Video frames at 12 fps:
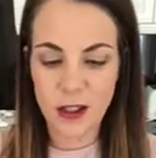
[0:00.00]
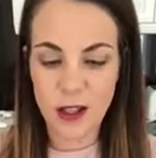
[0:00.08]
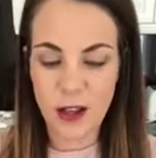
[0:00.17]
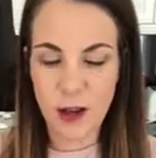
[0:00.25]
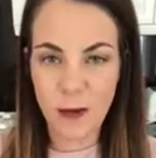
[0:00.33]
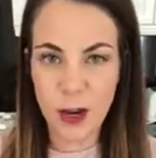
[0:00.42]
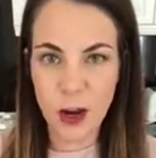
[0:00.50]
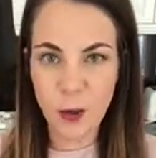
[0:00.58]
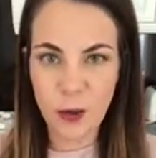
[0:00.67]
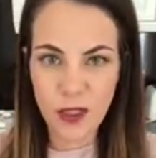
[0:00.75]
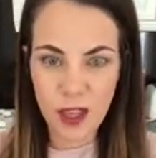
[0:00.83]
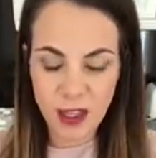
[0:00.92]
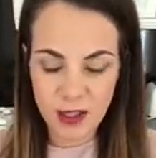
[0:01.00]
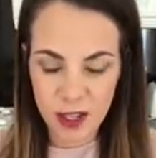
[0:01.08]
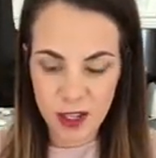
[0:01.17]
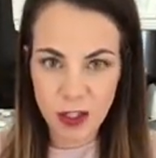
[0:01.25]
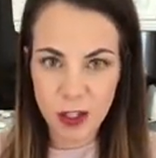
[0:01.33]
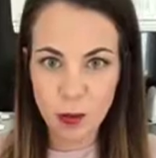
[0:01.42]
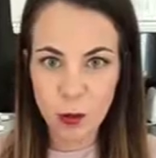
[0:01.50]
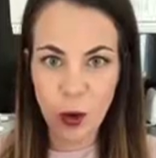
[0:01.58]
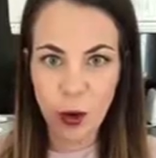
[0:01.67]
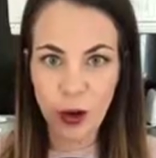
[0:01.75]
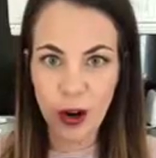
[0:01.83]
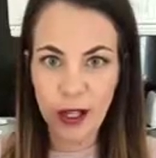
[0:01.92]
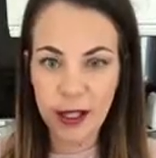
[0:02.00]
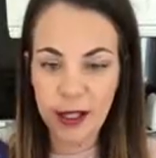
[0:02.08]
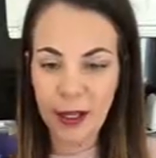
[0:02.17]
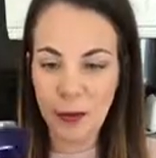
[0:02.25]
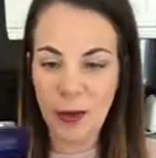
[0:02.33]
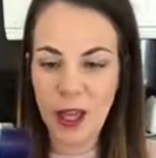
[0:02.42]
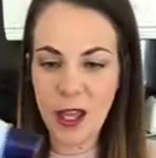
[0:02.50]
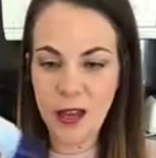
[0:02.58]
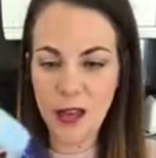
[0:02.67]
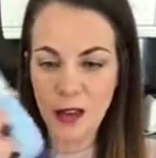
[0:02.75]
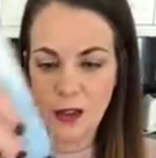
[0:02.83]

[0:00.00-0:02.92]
So I'm gonna open this and just pour a little bit.